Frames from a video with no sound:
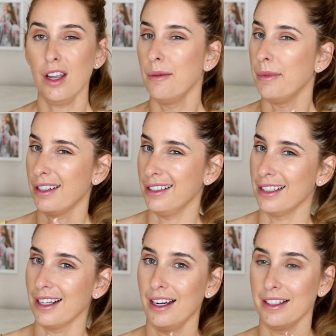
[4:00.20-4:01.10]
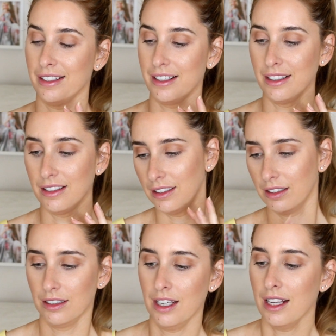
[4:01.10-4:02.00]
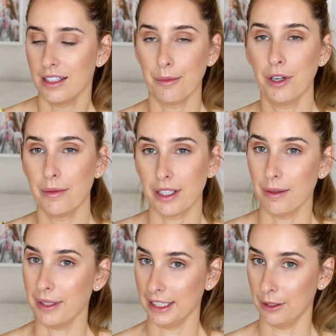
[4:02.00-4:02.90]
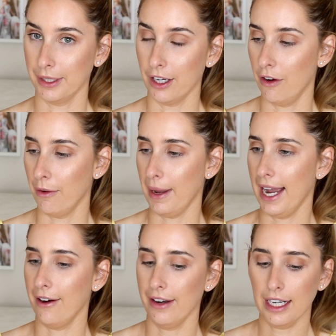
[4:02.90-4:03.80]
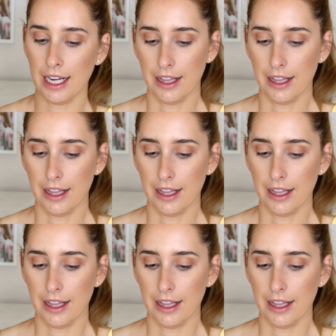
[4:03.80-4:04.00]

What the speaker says: because sometimes it can be a little bit overpowering.